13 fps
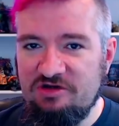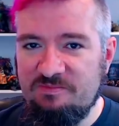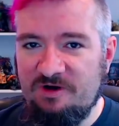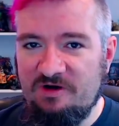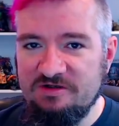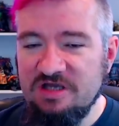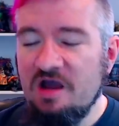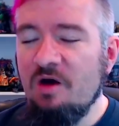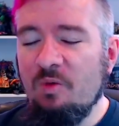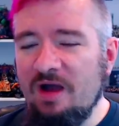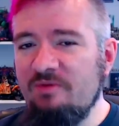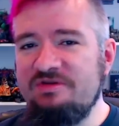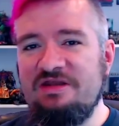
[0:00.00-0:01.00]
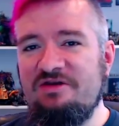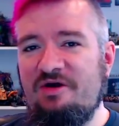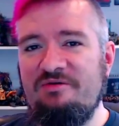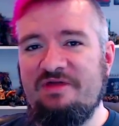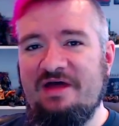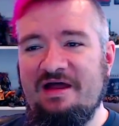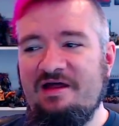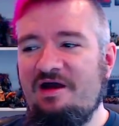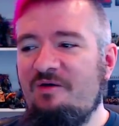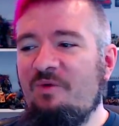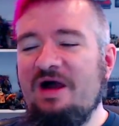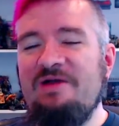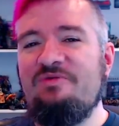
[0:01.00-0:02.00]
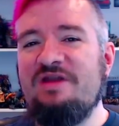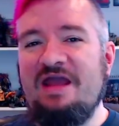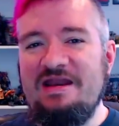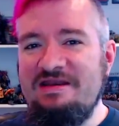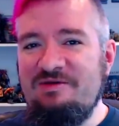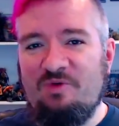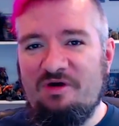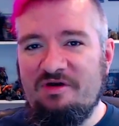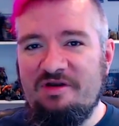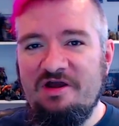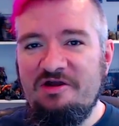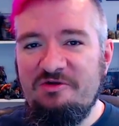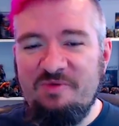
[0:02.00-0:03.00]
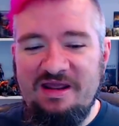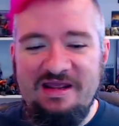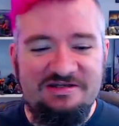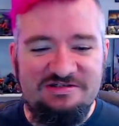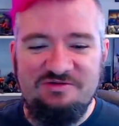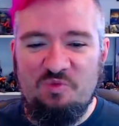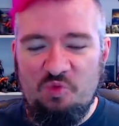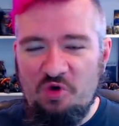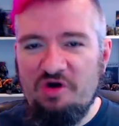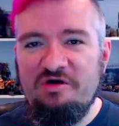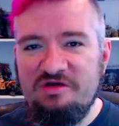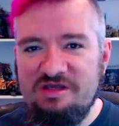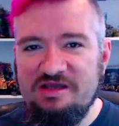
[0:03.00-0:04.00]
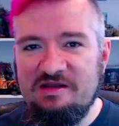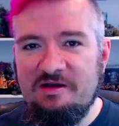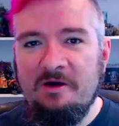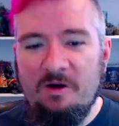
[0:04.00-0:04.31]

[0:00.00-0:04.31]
box? Why would they know that? Why would anyone who isn't working